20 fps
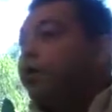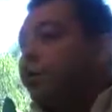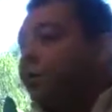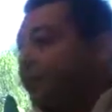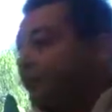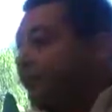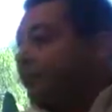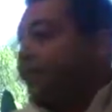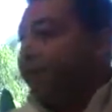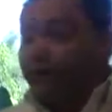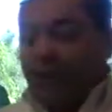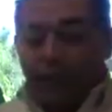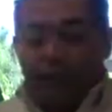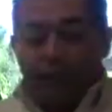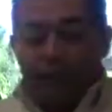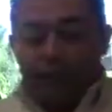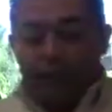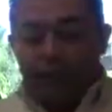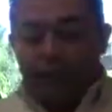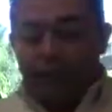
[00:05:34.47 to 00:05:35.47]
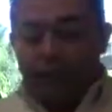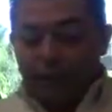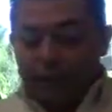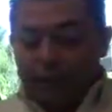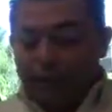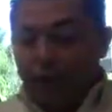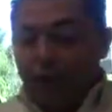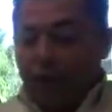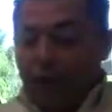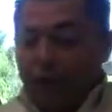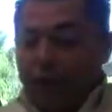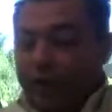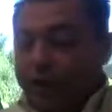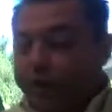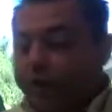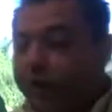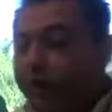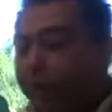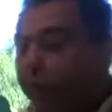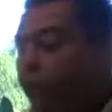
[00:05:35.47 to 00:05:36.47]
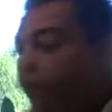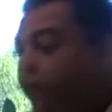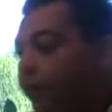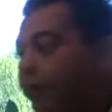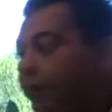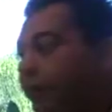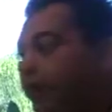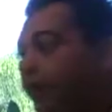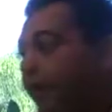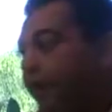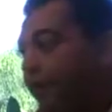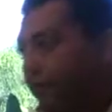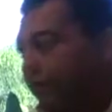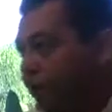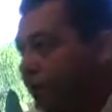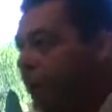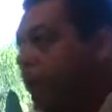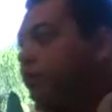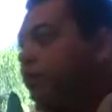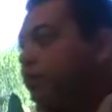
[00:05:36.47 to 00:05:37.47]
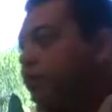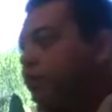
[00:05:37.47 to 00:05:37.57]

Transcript: This is kind of the range they want to stay in.